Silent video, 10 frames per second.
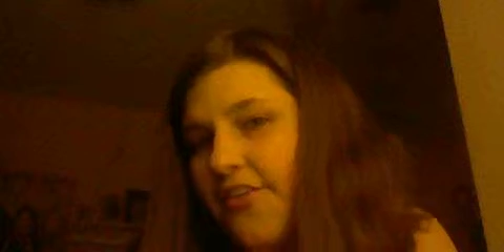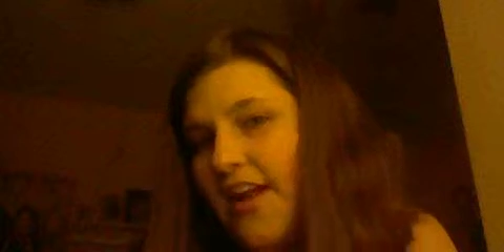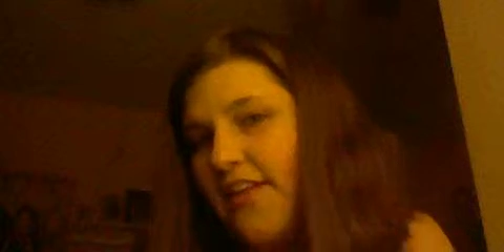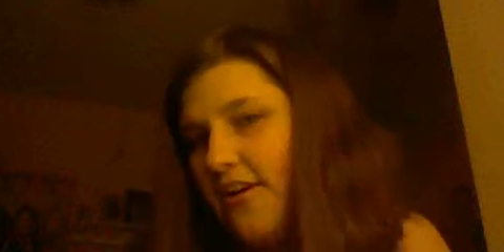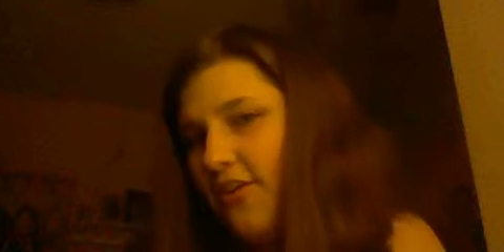
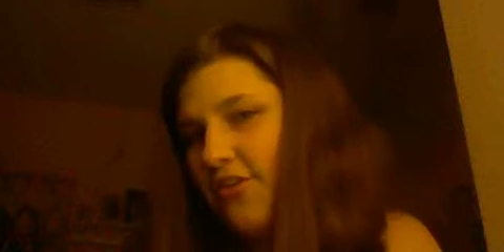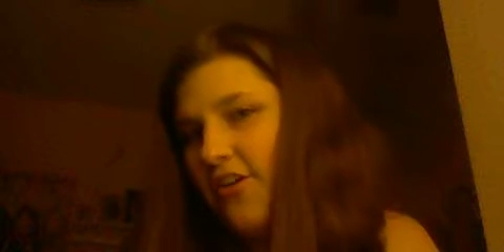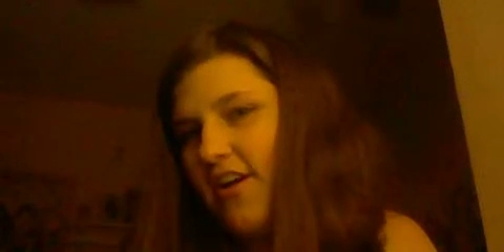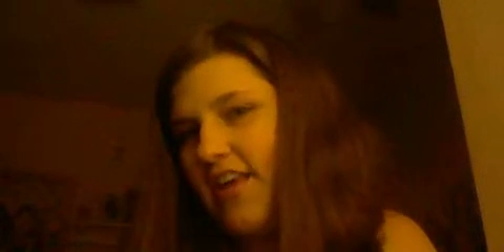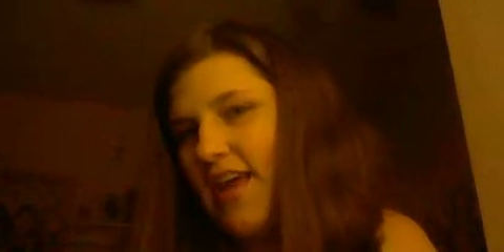understand they're
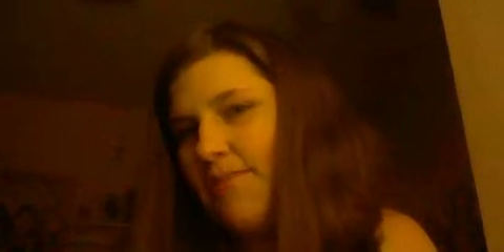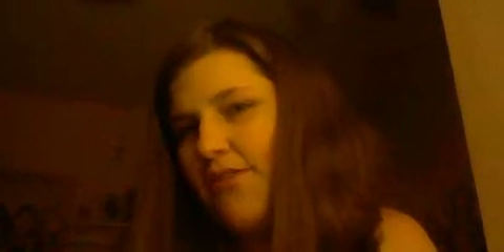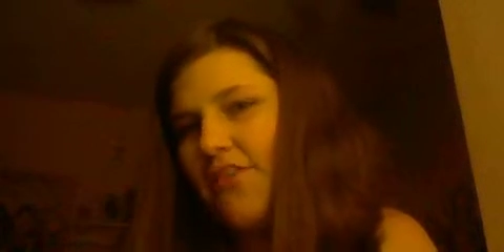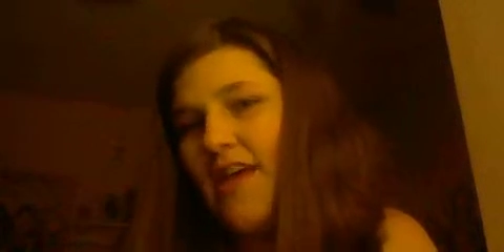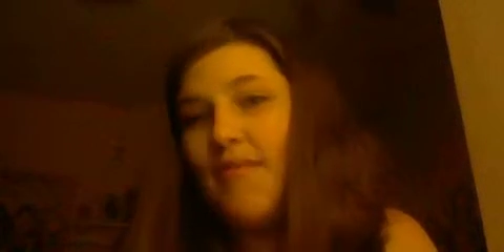just trying to
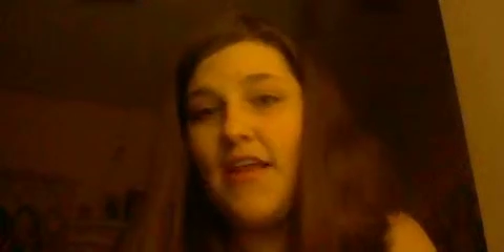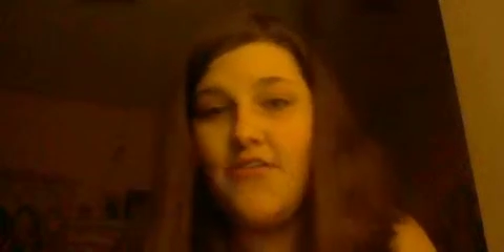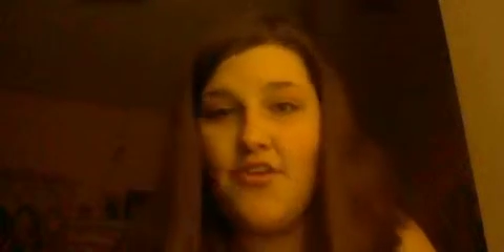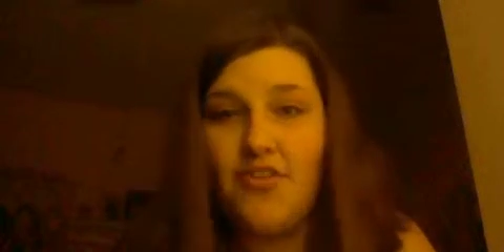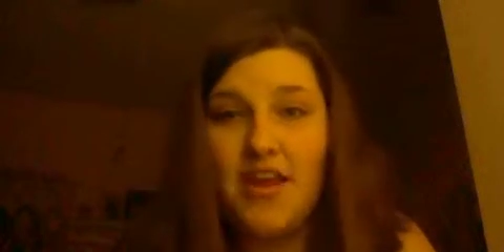keep this game
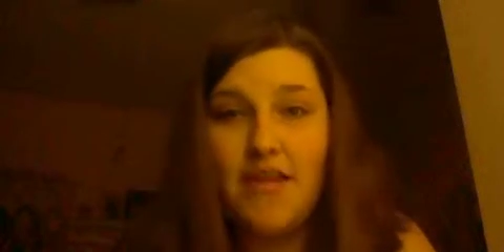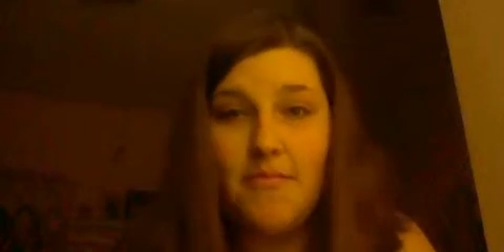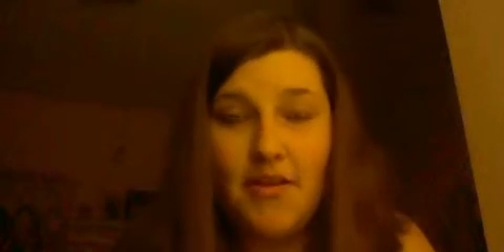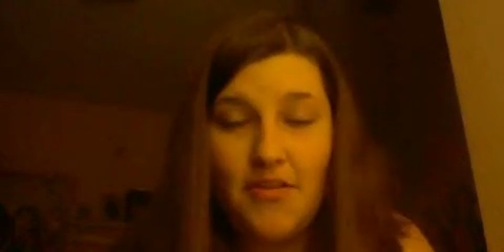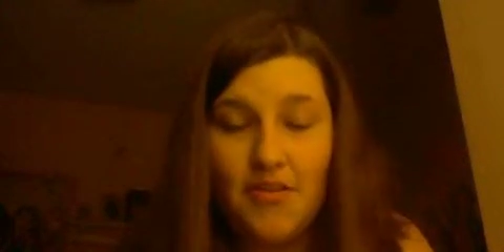
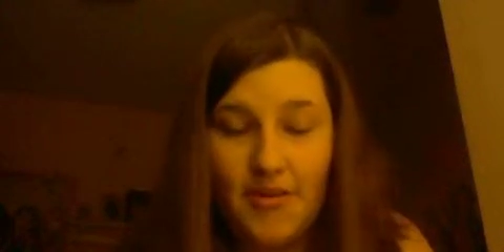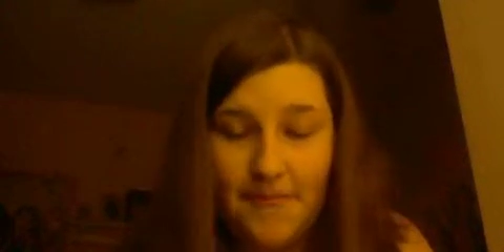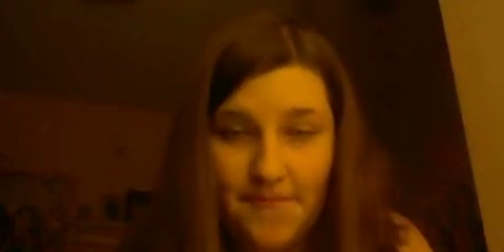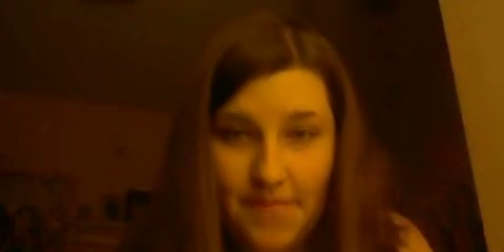interesting, but